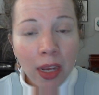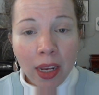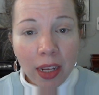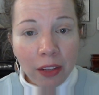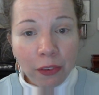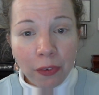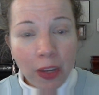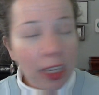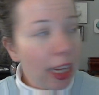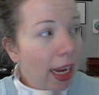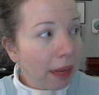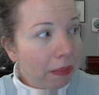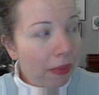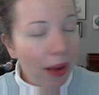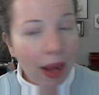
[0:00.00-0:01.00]
It's funny,
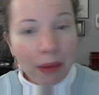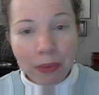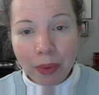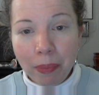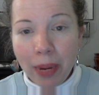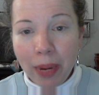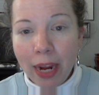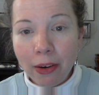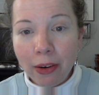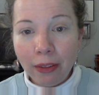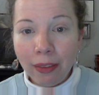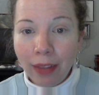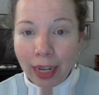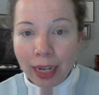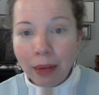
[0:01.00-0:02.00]
I've repaired a
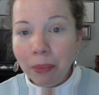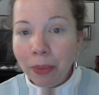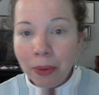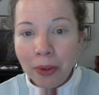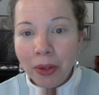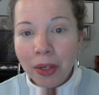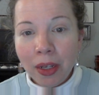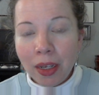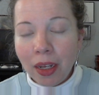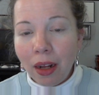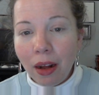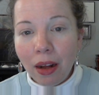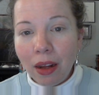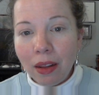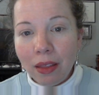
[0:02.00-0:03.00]
lamp
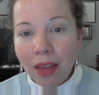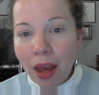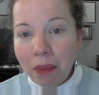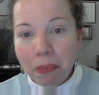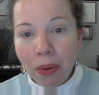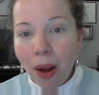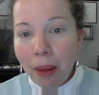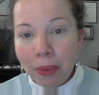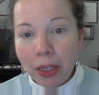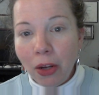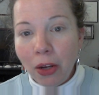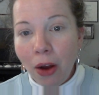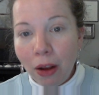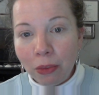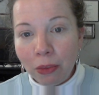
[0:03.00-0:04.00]
that probably
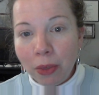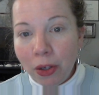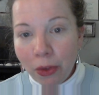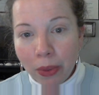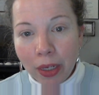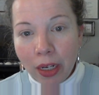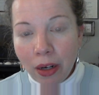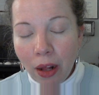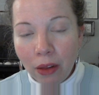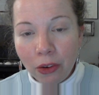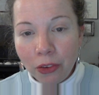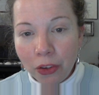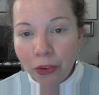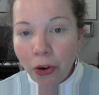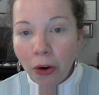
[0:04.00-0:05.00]
cost me
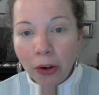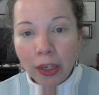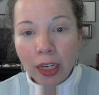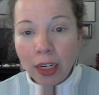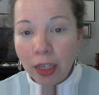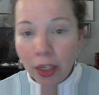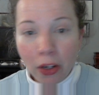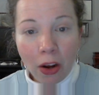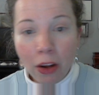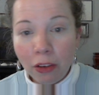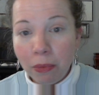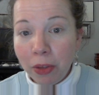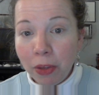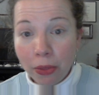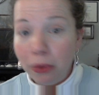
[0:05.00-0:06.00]
$20 at Target, and it
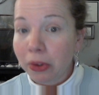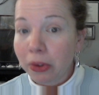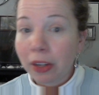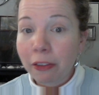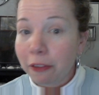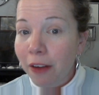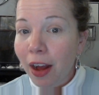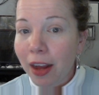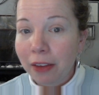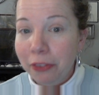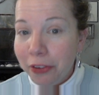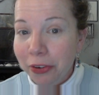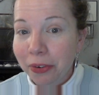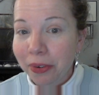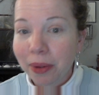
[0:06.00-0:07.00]
cost me $35
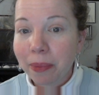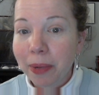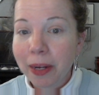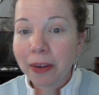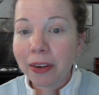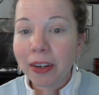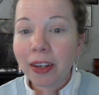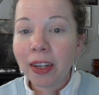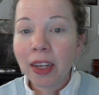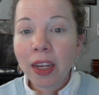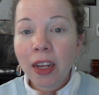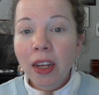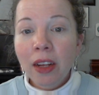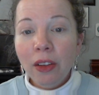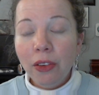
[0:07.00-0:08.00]
to repair it.
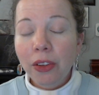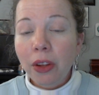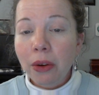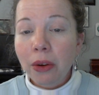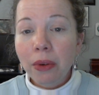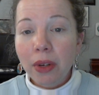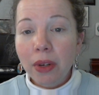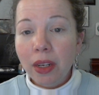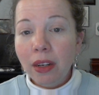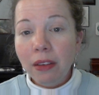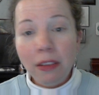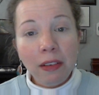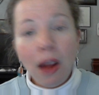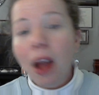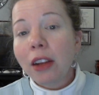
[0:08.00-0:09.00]
So it
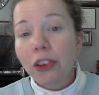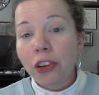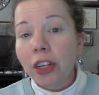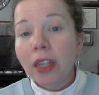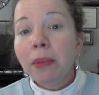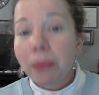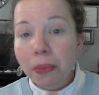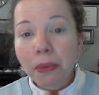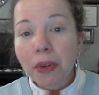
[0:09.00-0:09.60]
is not cheap.